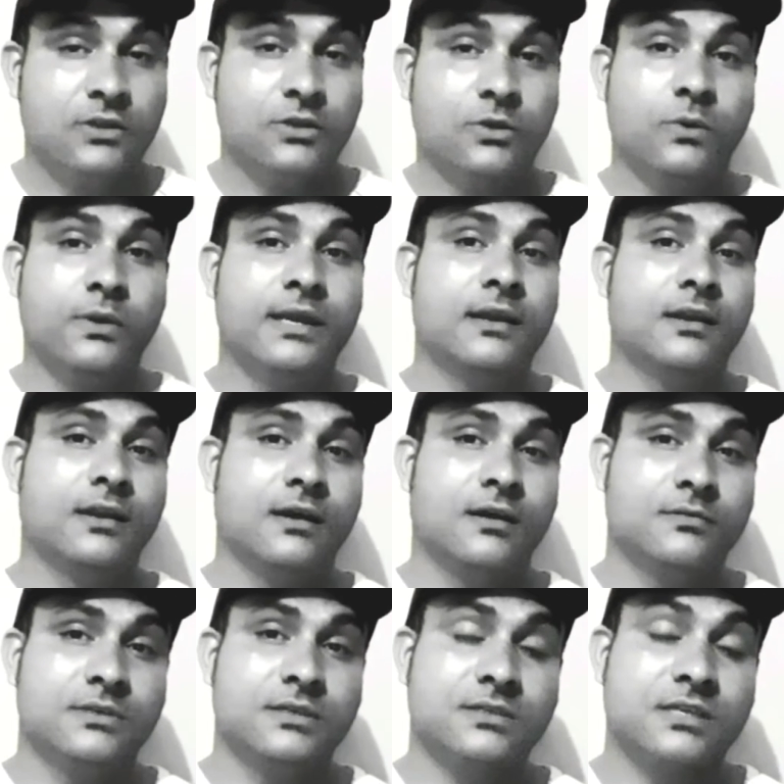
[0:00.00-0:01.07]
Though he
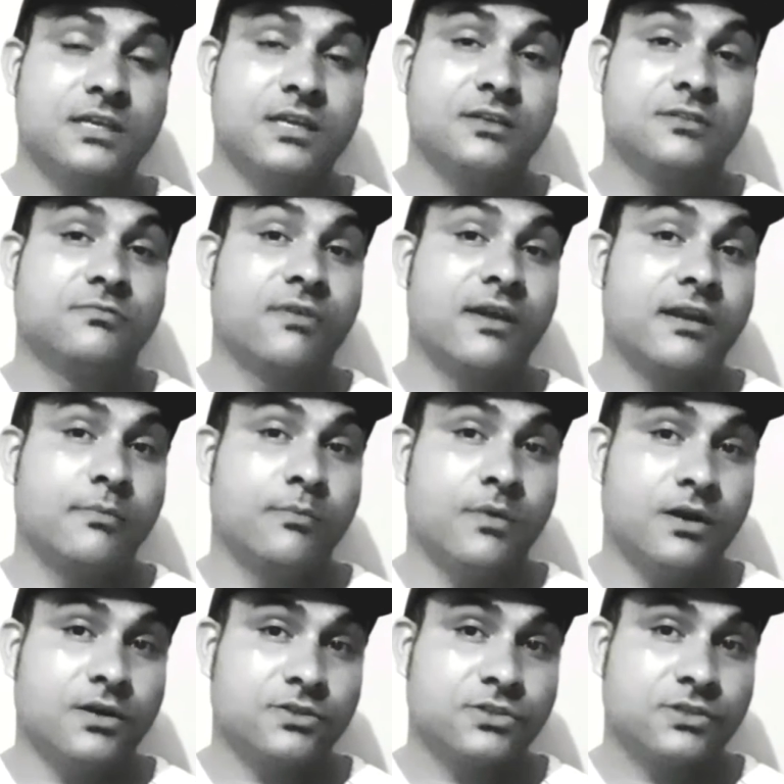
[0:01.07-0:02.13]
loves his kids very
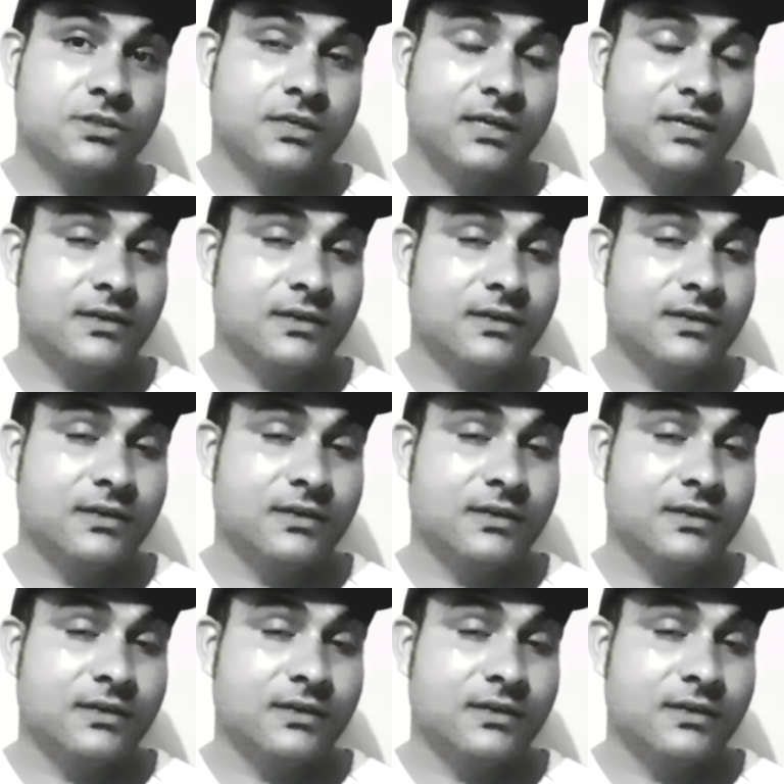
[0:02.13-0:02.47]
much,